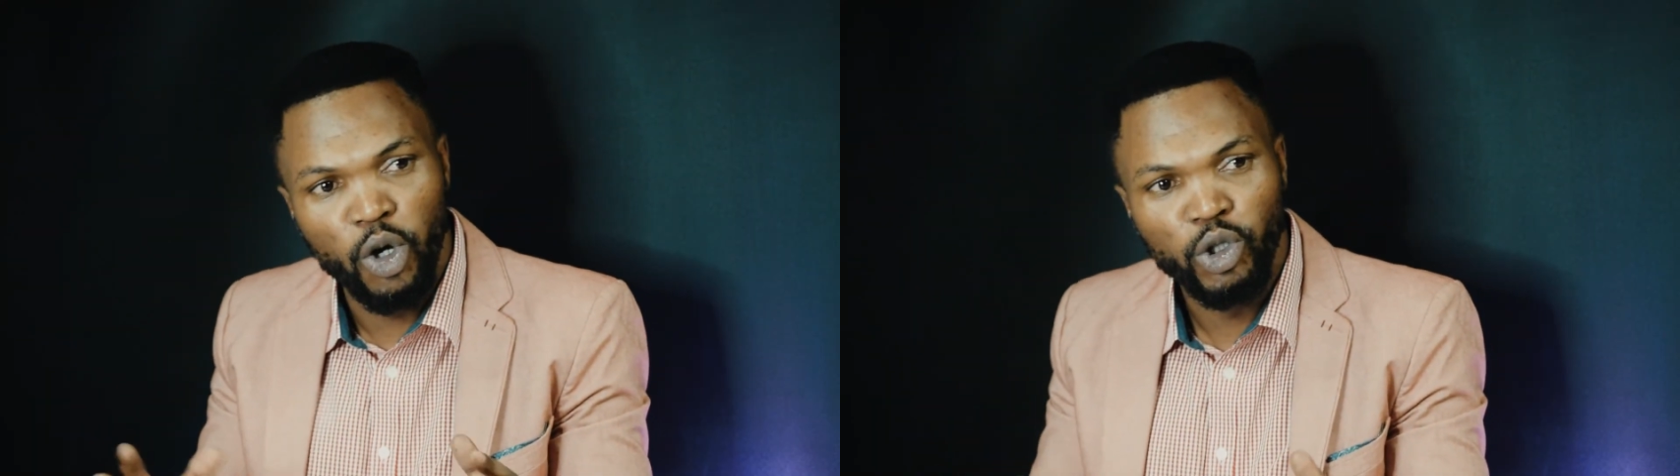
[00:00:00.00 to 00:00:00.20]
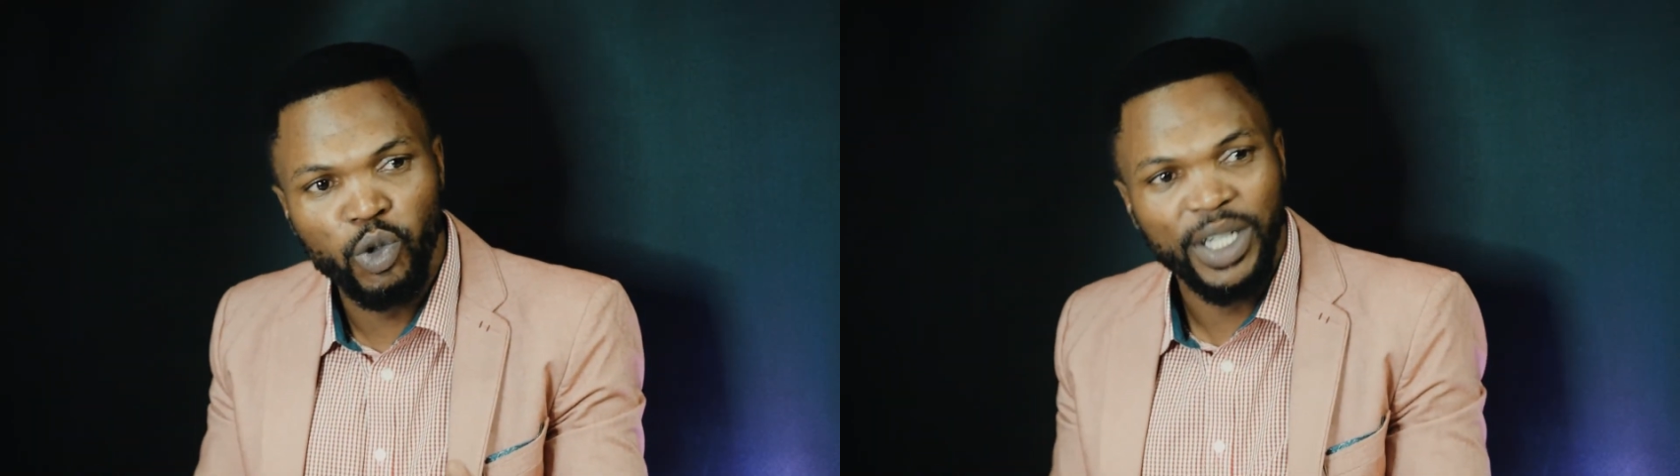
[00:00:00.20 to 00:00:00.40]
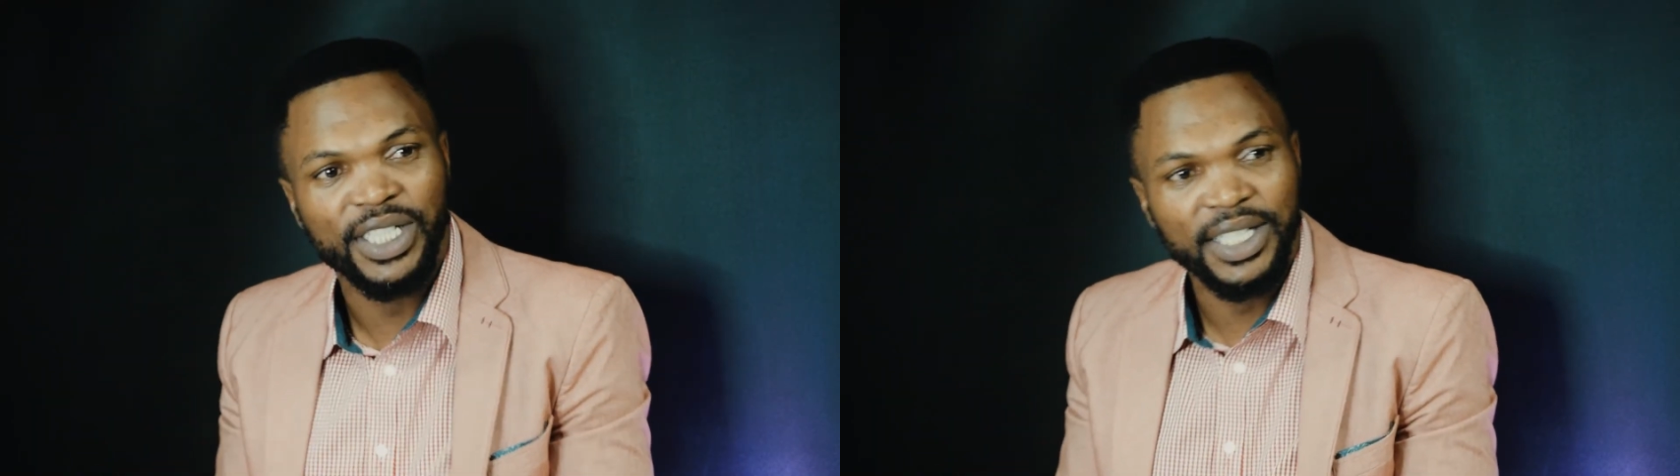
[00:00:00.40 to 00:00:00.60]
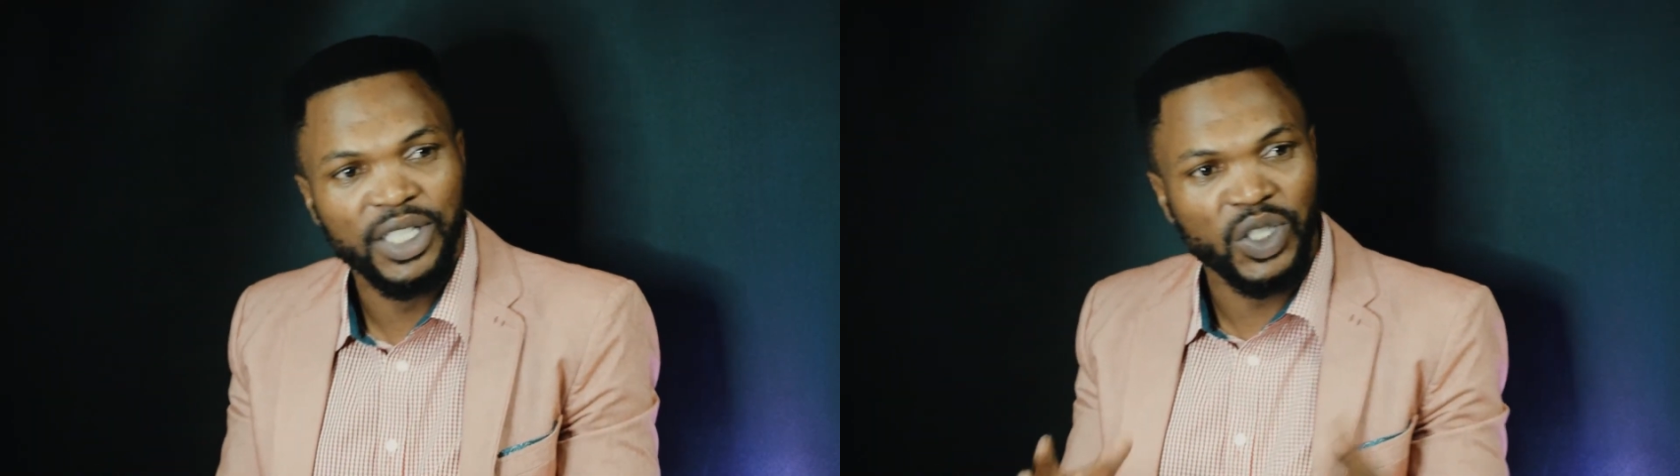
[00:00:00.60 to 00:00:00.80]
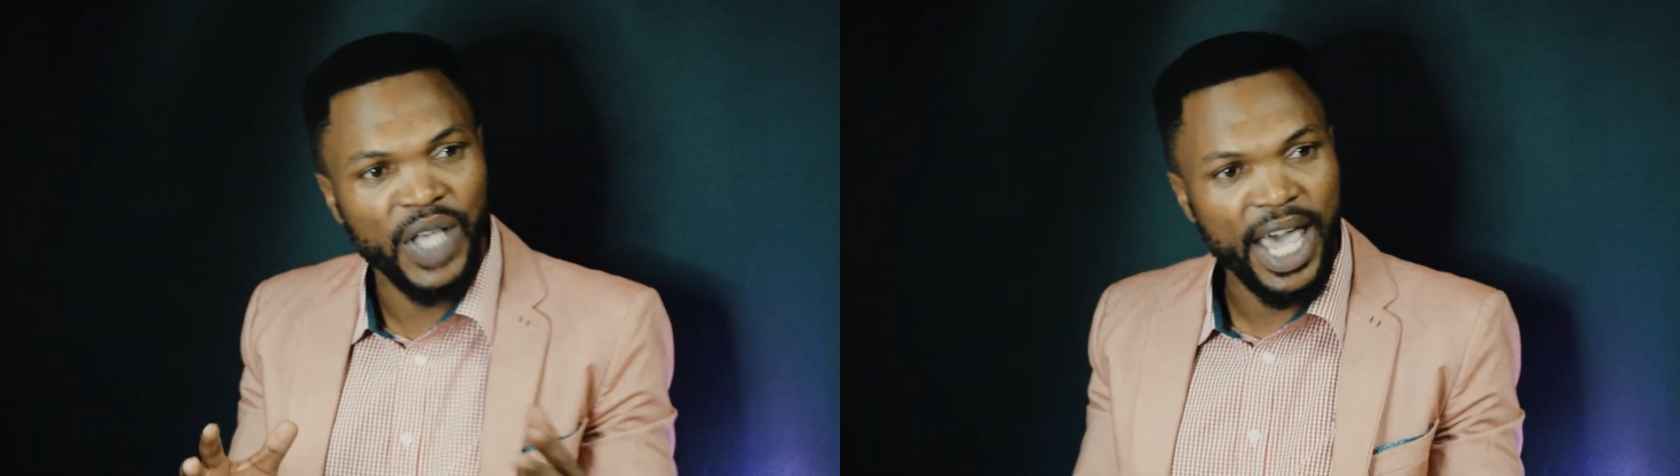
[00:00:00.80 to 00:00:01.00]
Joshua
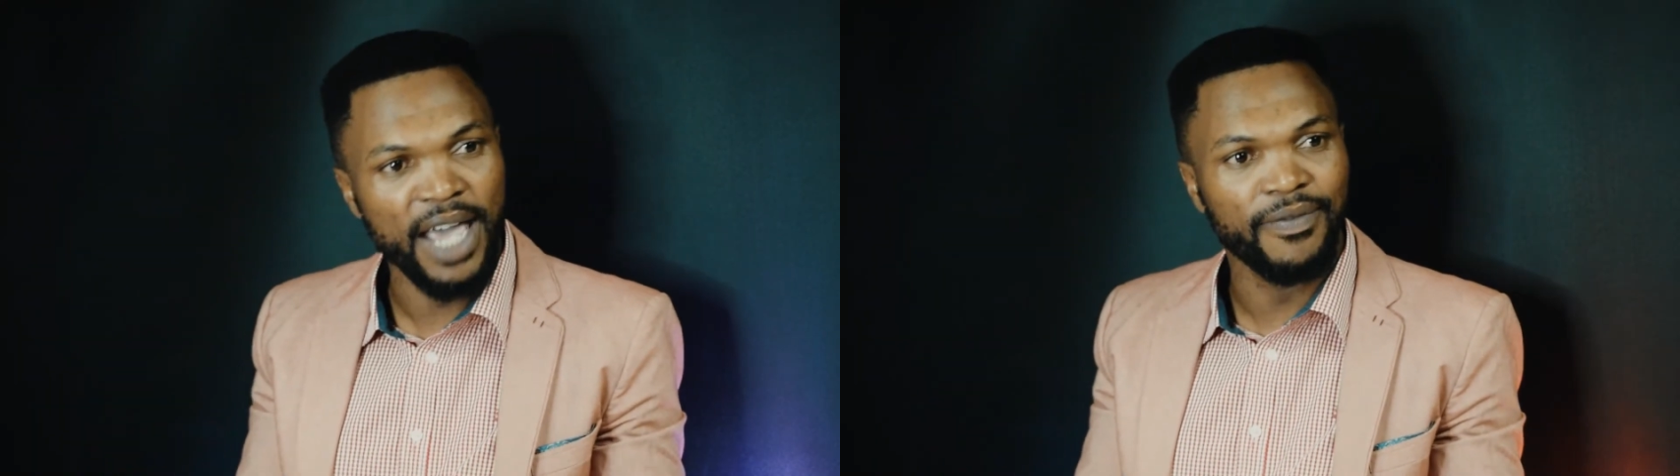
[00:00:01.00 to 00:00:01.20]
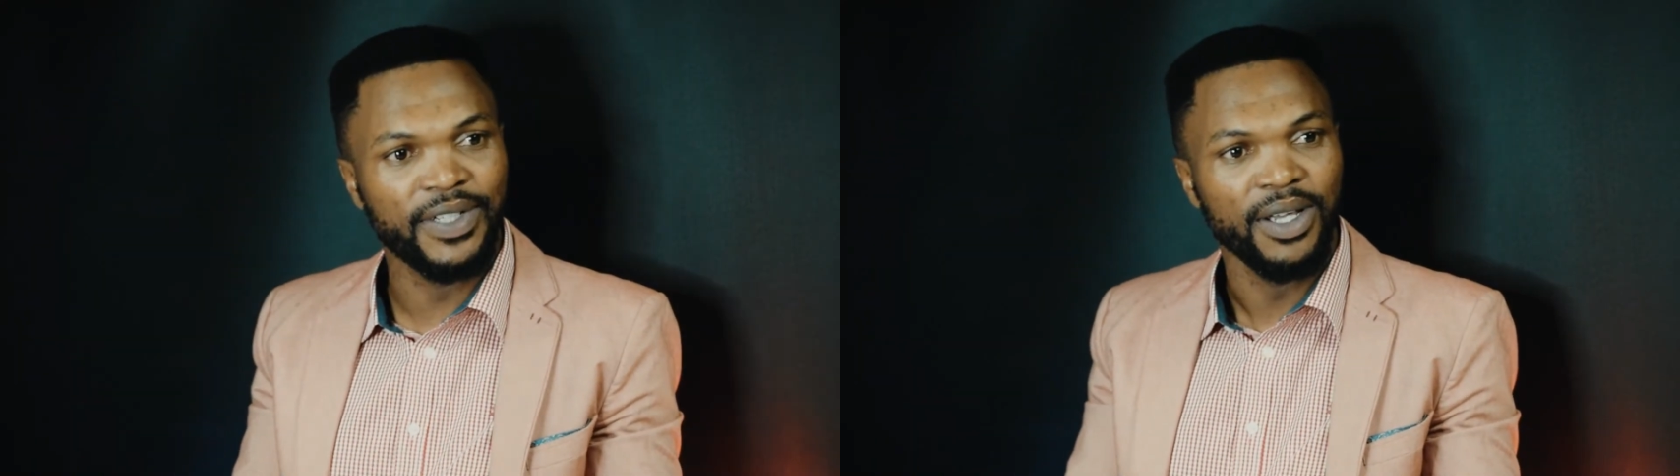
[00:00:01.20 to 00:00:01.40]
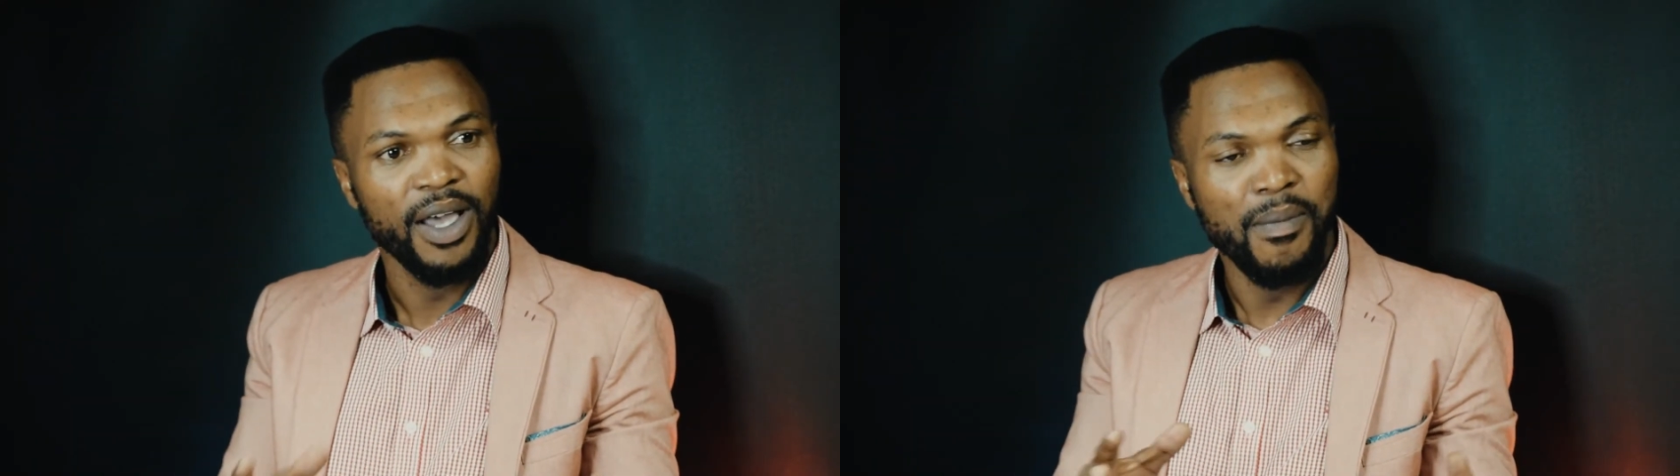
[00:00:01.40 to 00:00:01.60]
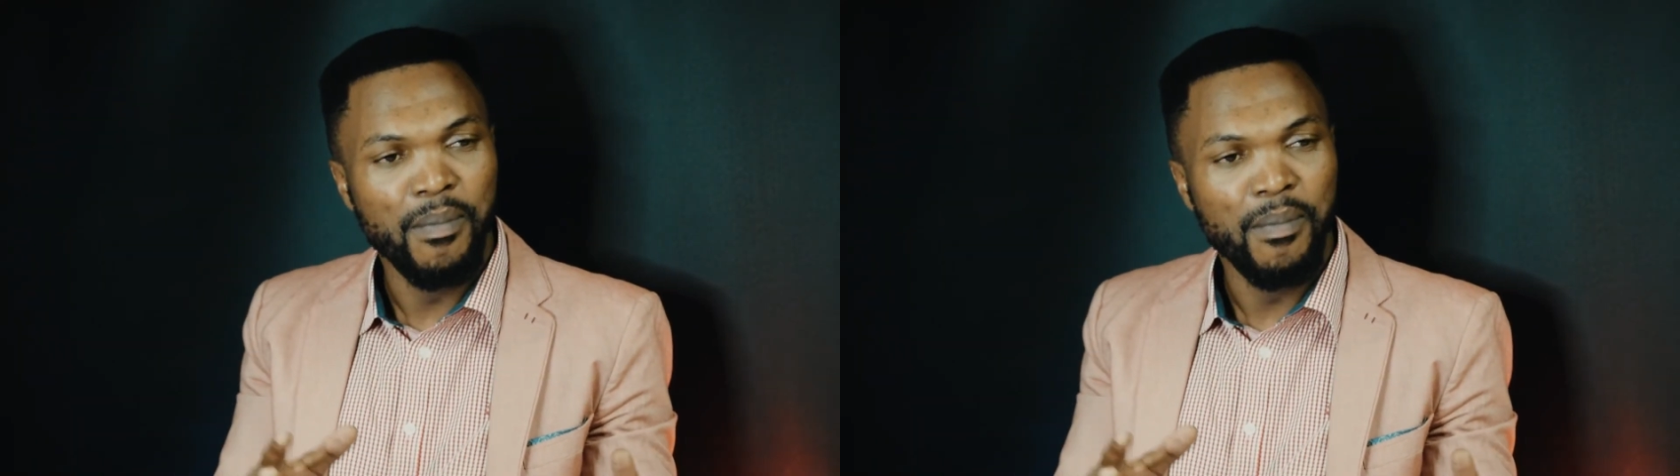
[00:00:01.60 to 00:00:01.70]
just saved